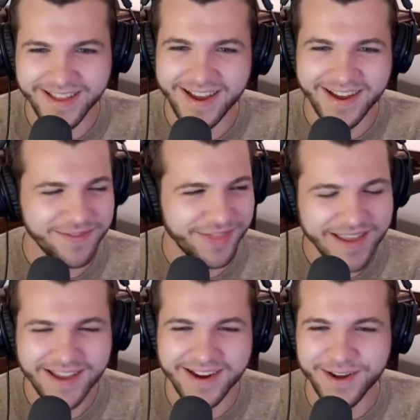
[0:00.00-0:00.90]
Like, I
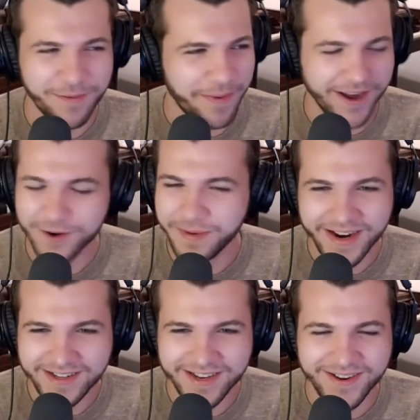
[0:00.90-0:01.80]
think I know the pattern, but
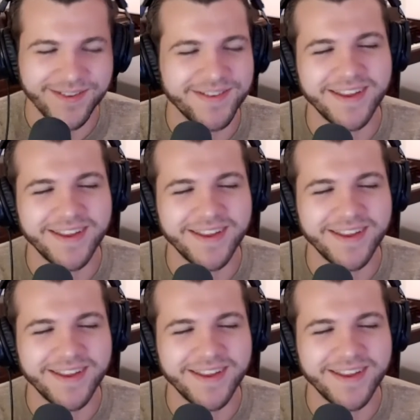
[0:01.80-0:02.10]
I don't,